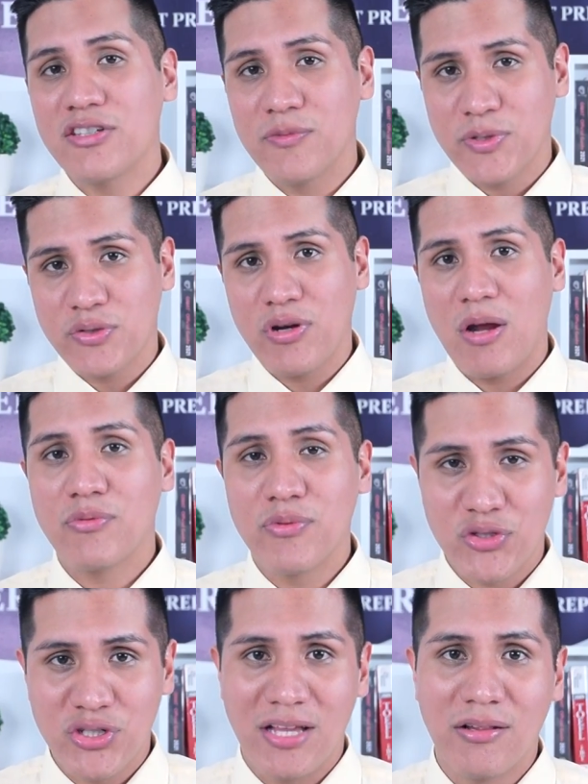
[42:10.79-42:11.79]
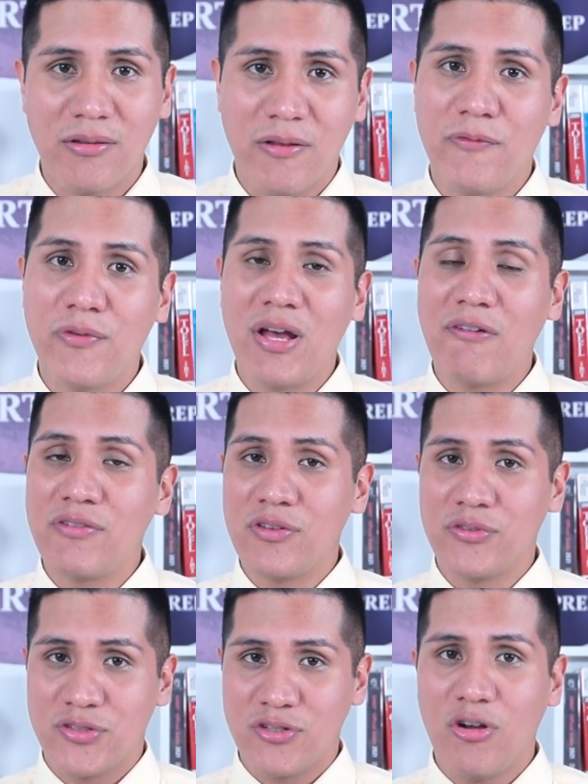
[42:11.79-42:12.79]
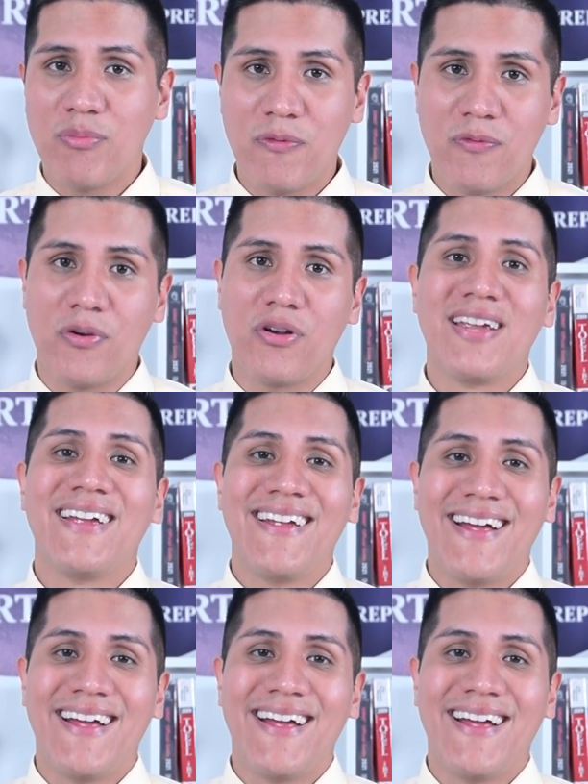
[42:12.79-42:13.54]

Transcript: to subscribe to our channel if you haven't done so before